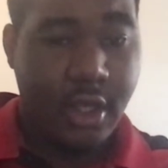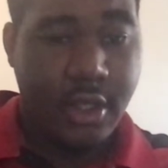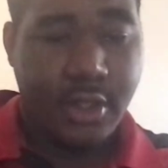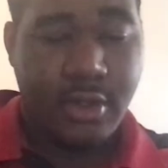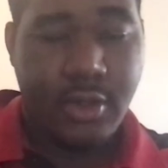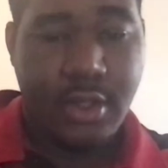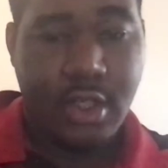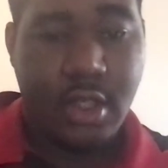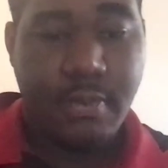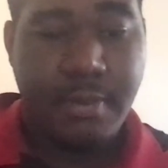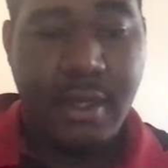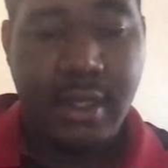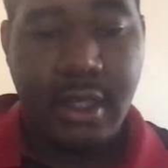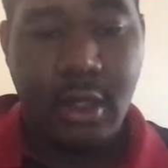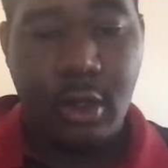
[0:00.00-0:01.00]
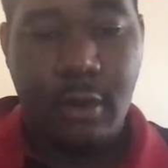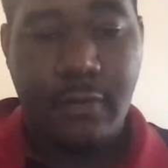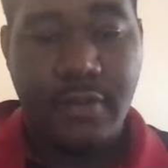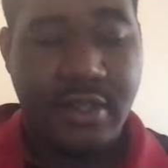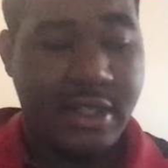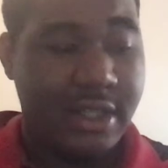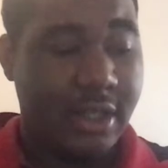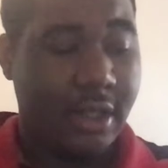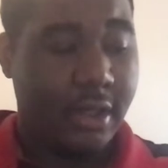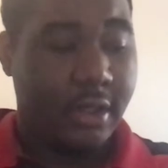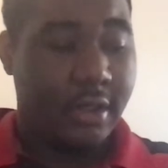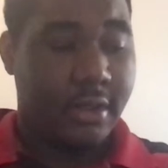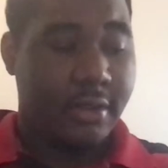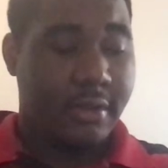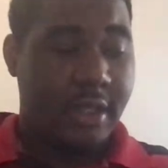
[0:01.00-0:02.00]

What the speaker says: So speaking of Sla,